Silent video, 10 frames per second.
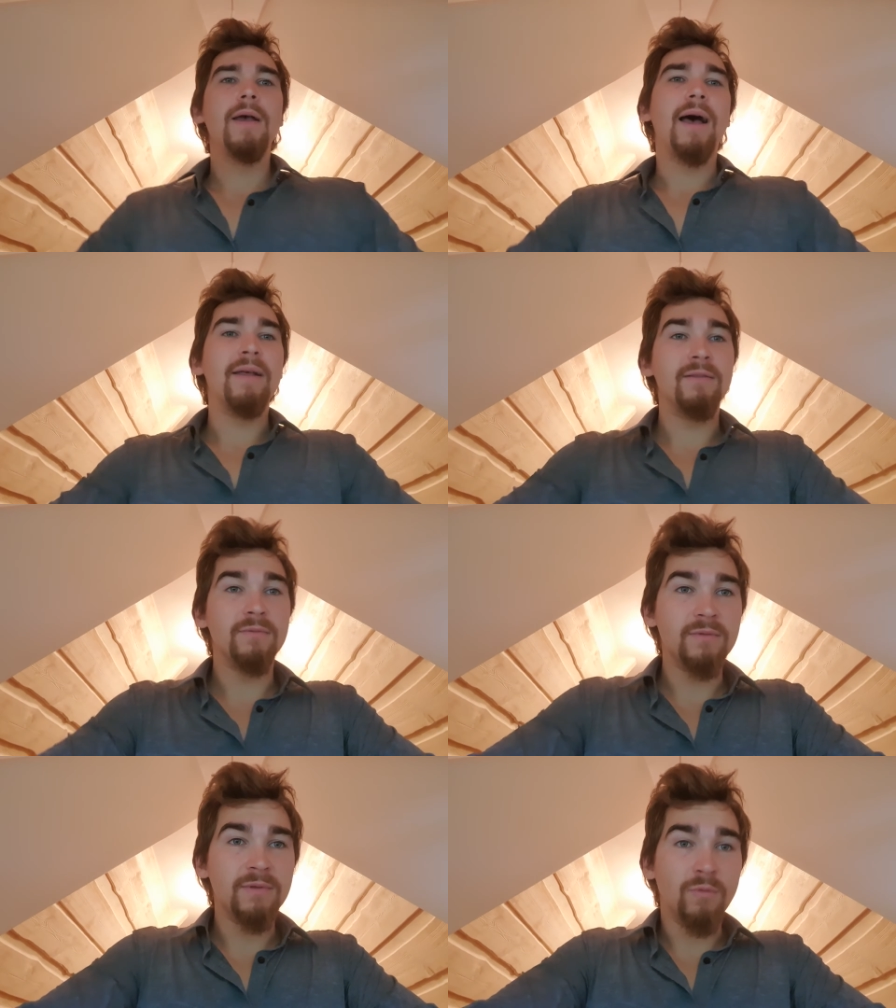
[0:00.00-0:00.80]

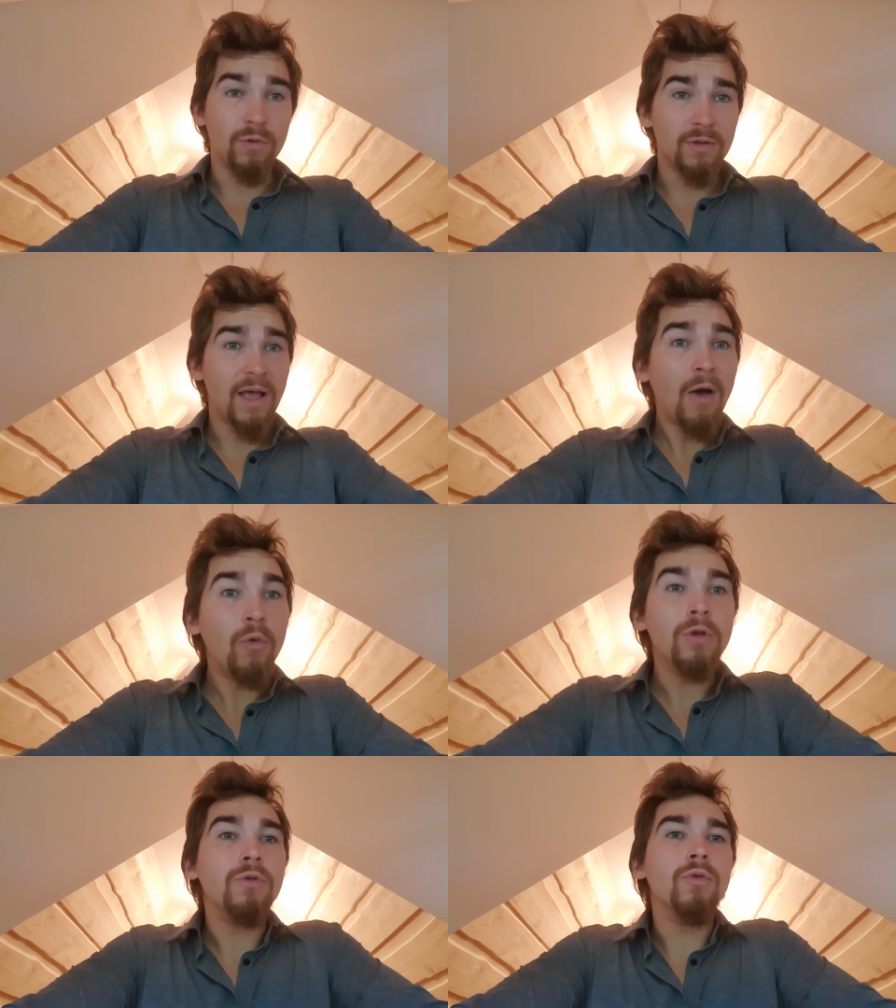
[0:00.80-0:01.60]
And what that
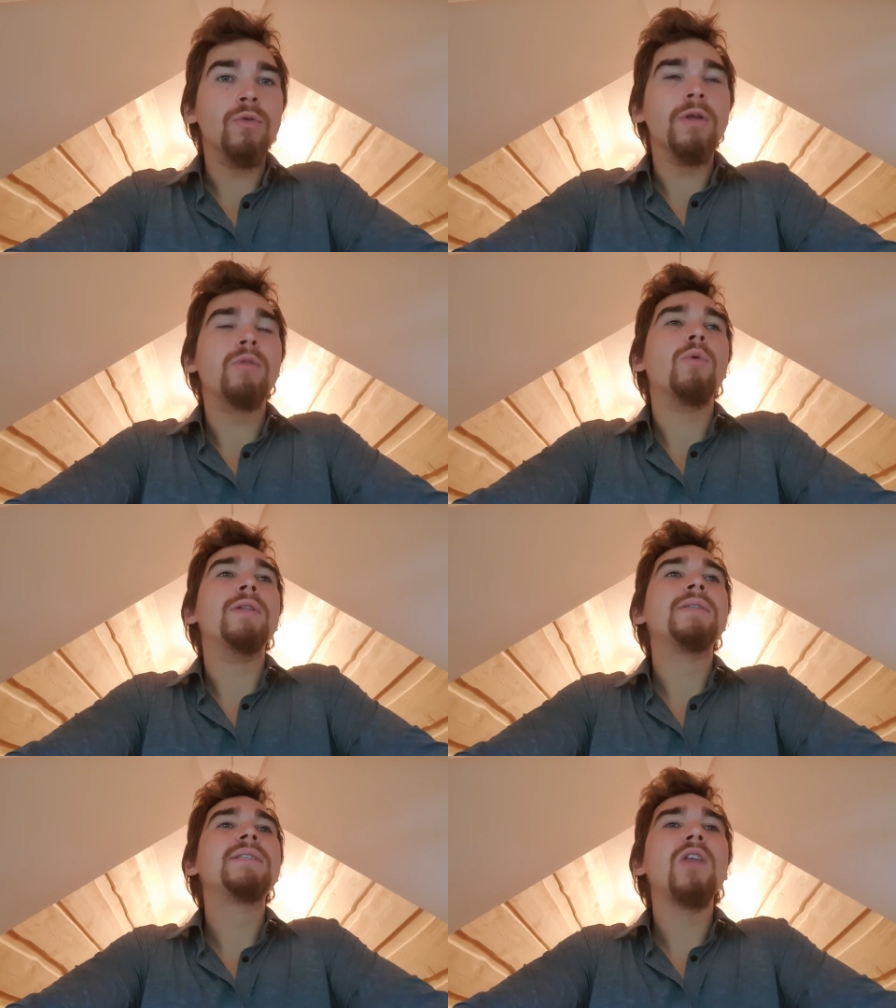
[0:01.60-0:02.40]
will do, it
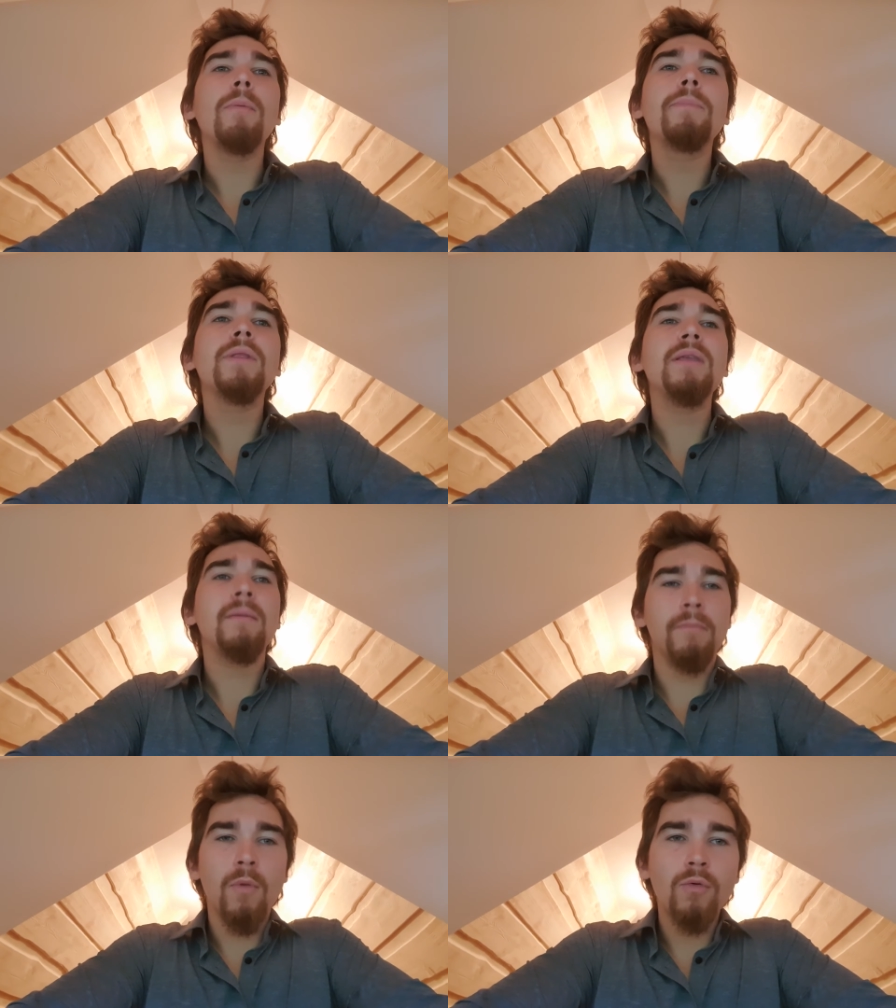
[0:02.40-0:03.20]
will stop the
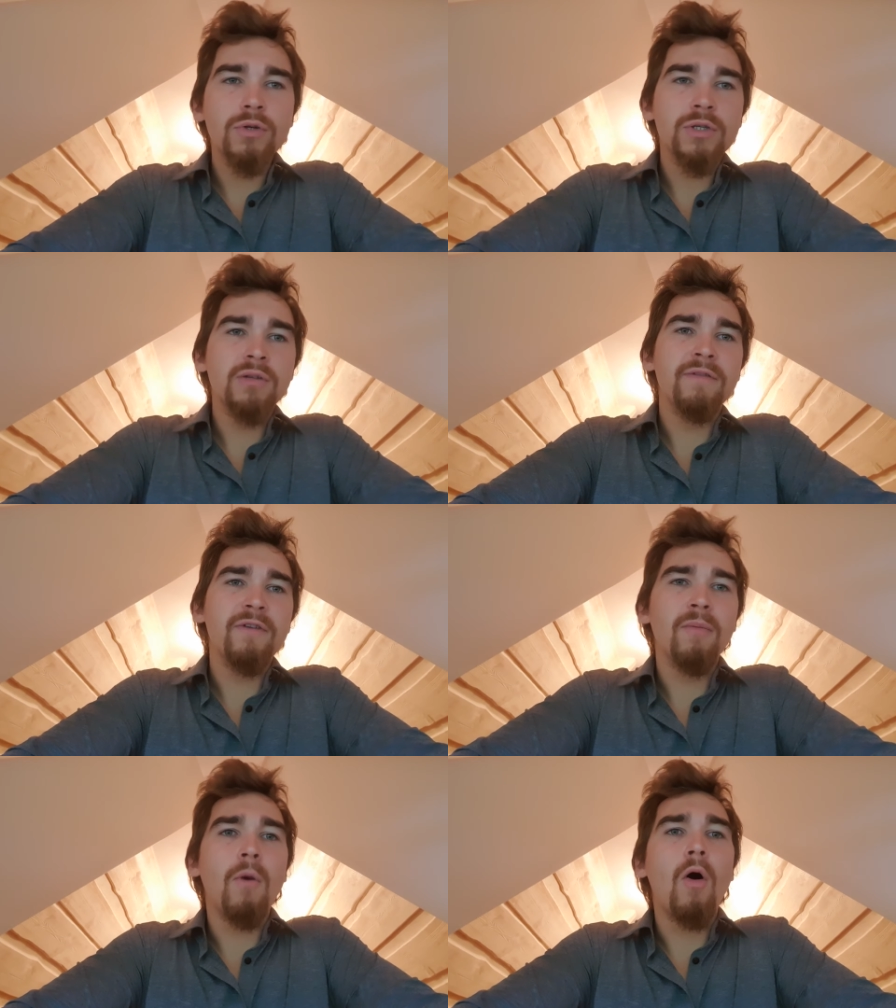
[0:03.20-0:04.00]
emotion
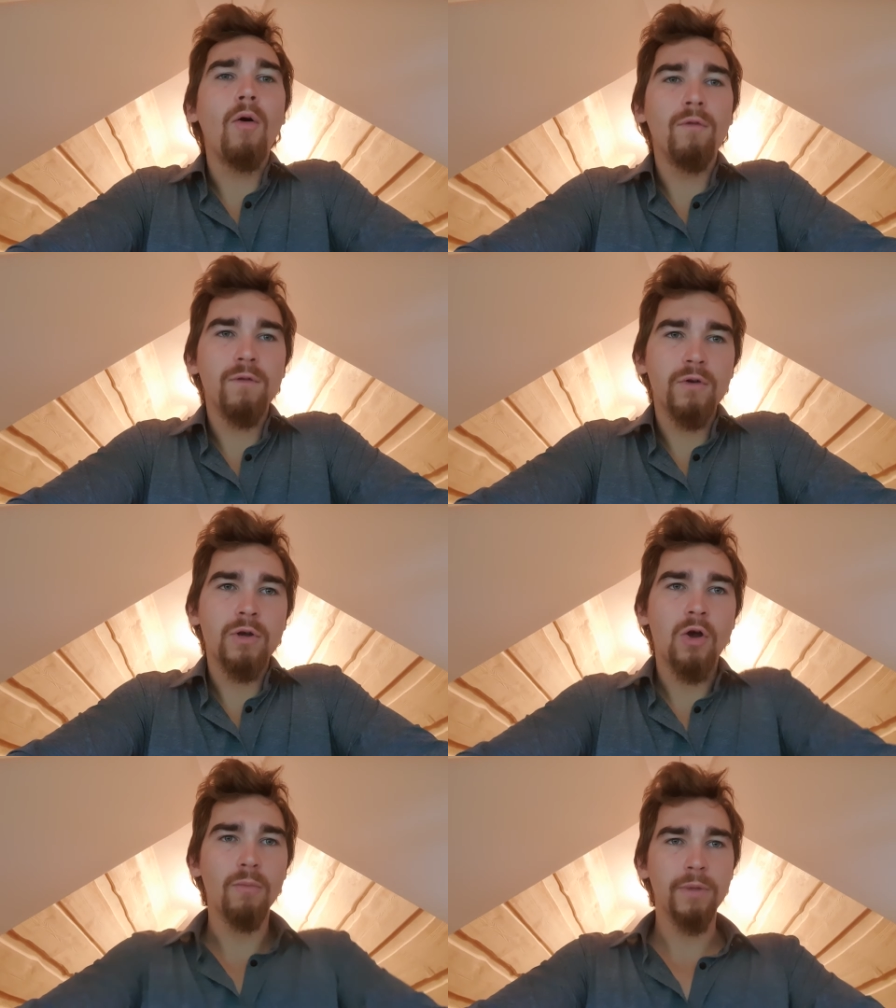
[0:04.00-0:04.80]
from
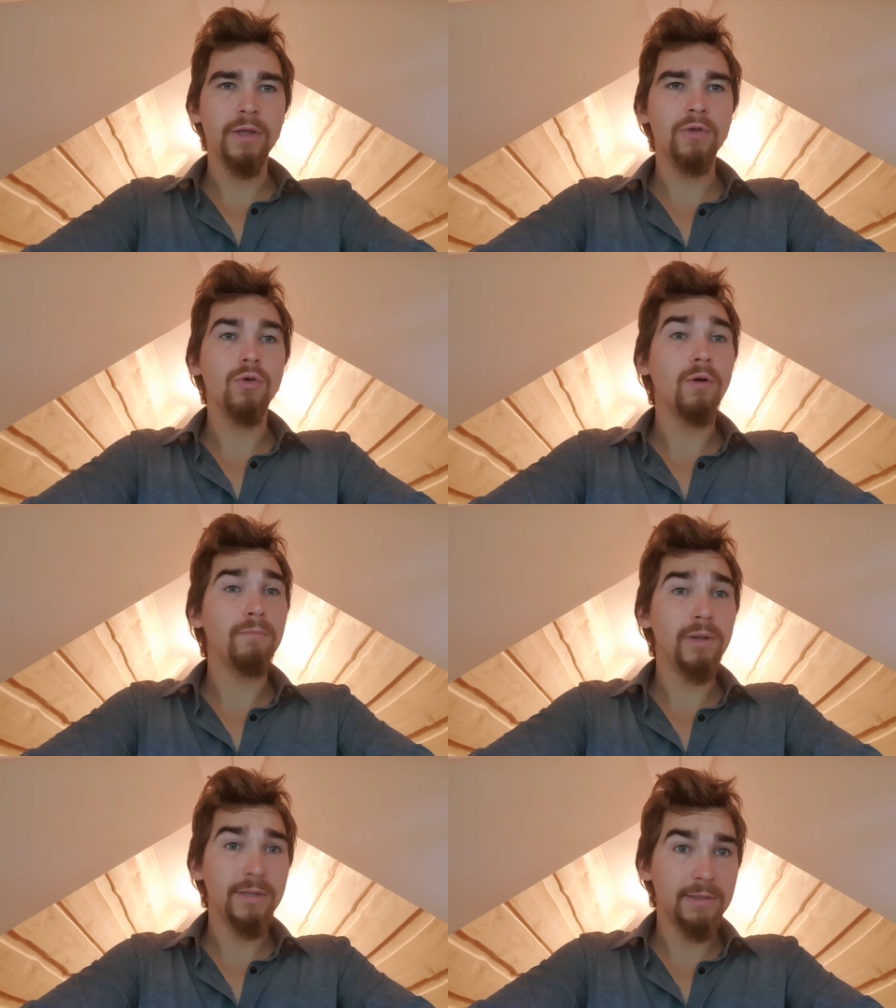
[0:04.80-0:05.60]
overcoming you
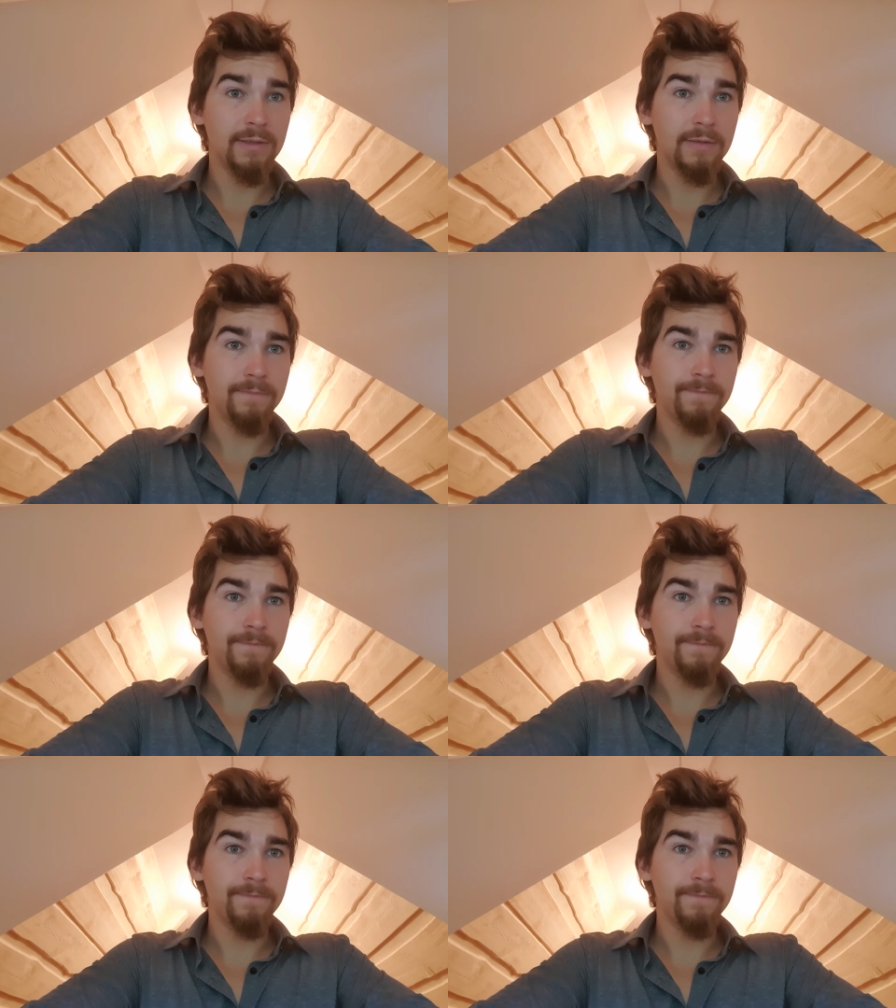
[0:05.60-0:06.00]
completely.